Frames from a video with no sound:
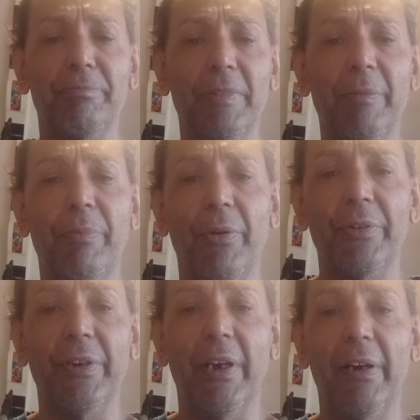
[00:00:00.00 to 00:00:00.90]
important
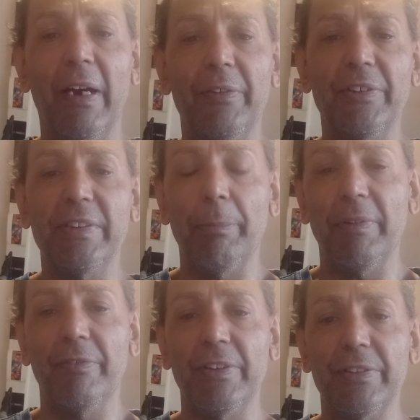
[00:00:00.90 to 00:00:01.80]
to know how
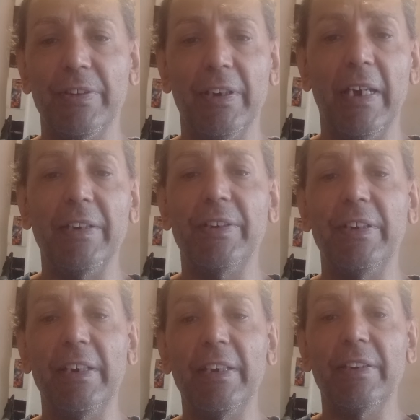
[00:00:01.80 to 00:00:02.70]
deceptive this
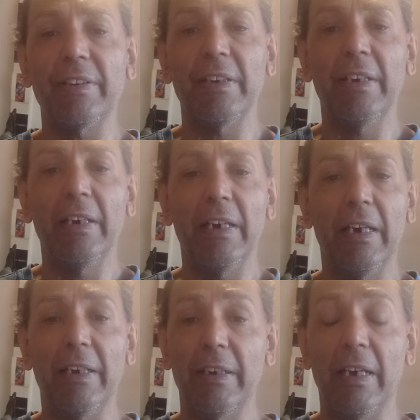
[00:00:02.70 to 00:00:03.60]
entity is
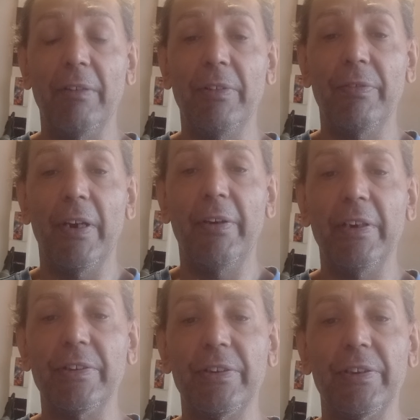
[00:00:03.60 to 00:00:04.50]
and how
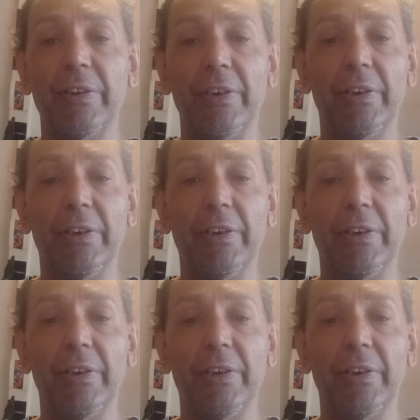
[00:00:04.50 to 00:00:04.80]
nefarious